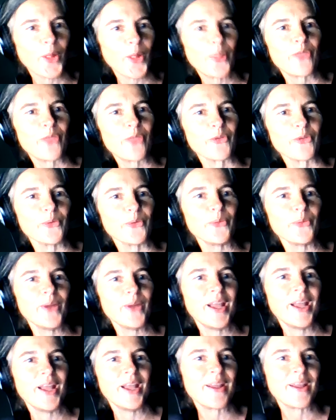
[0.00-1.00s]
to
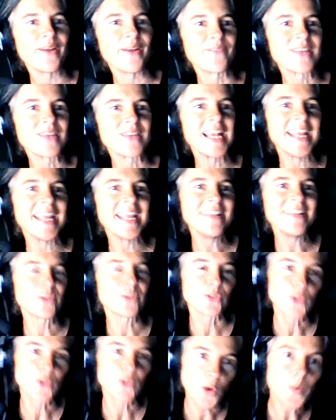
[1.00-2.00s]
relate or
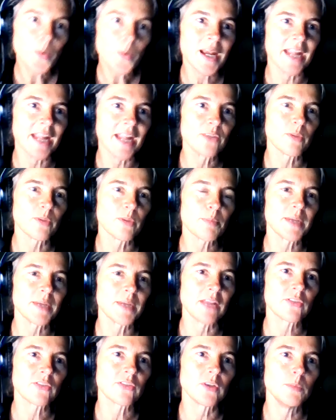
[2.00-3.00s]
to correlate with
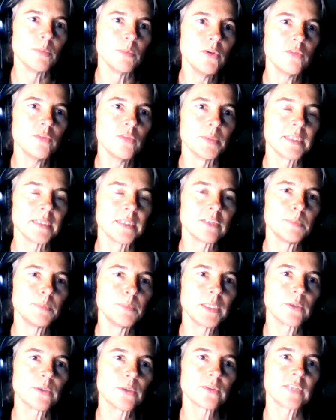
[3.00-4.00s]
pedestrian movement, it's
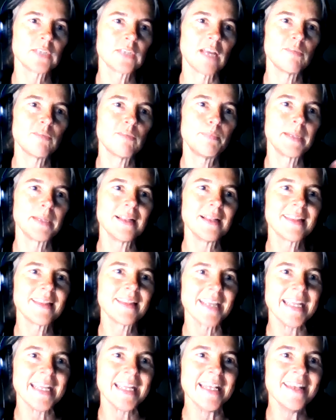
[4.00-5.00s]
because they have built
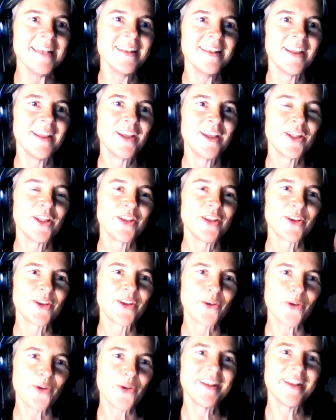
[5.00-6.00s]
in the
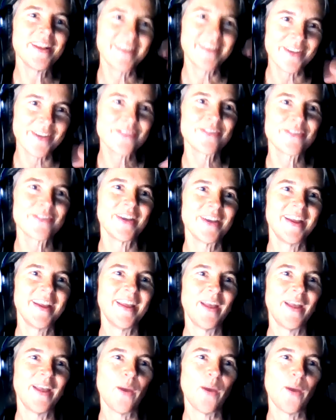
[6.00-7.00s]
cognitive,
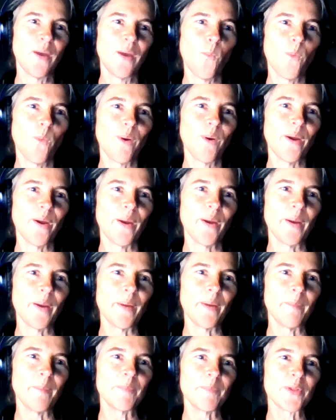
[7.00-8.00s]

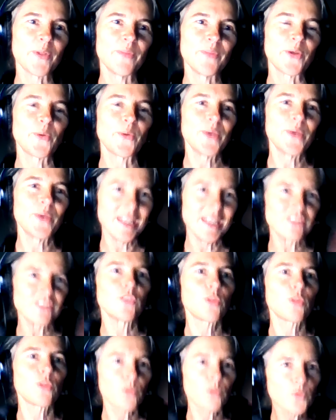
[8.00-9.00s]
the
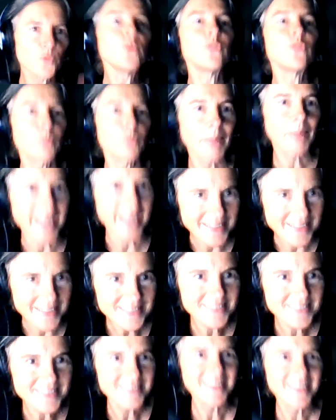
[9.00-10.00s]
cognition through
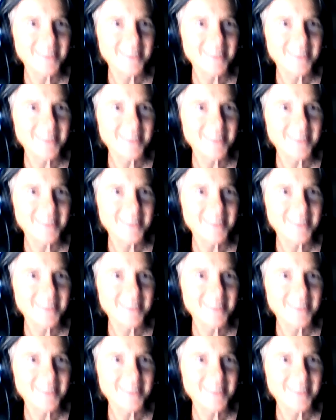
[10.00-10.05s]
space